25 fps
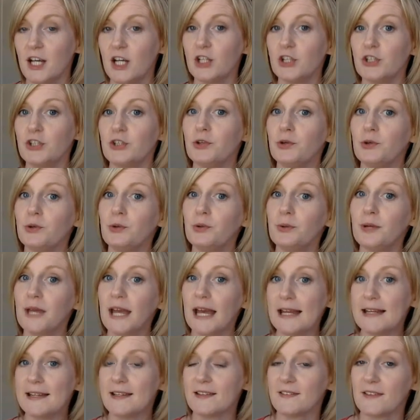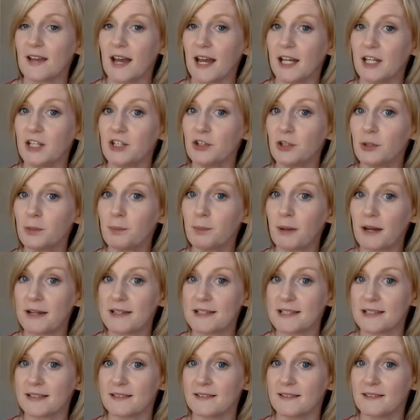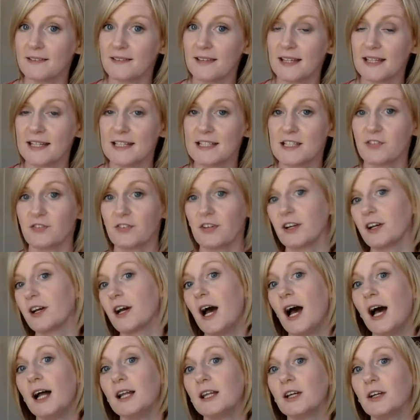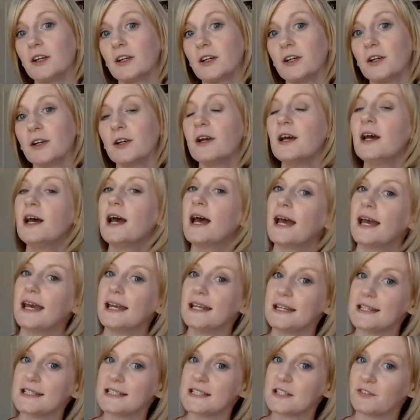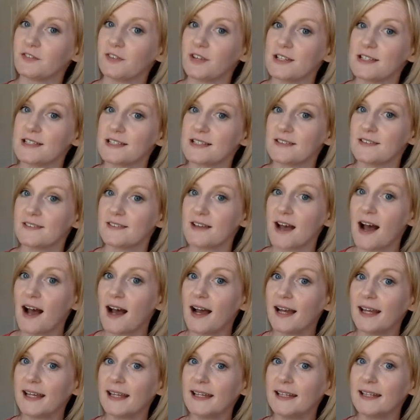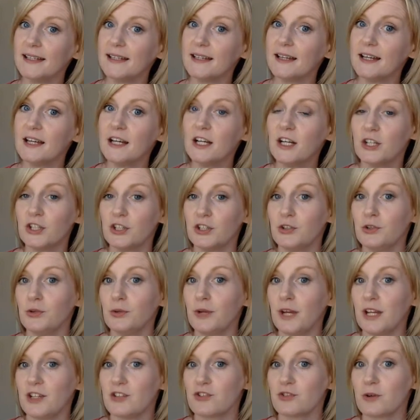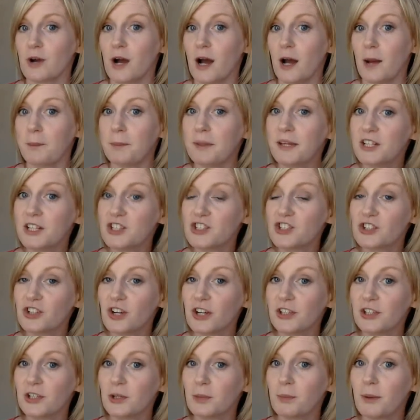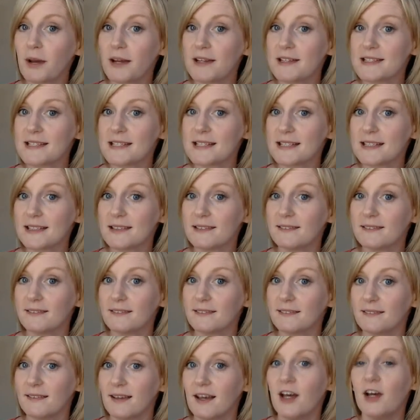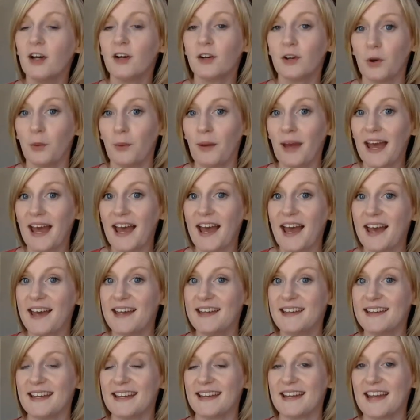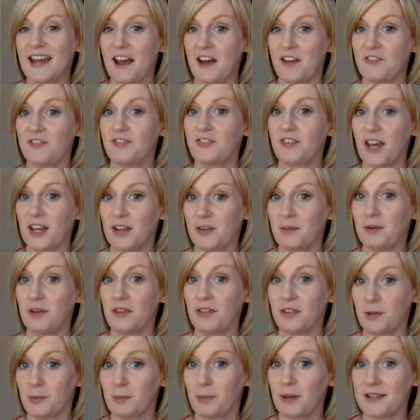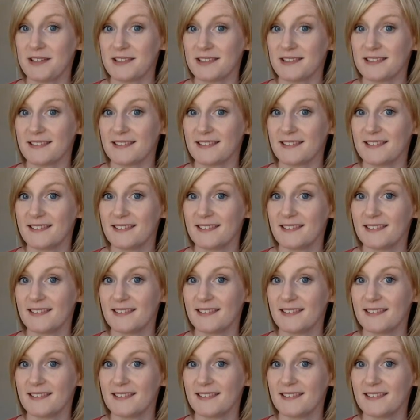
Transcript: You can design your buttons in a different color, in a different design. You can draw a picture on your button. Go ahead and have fun with your buttons.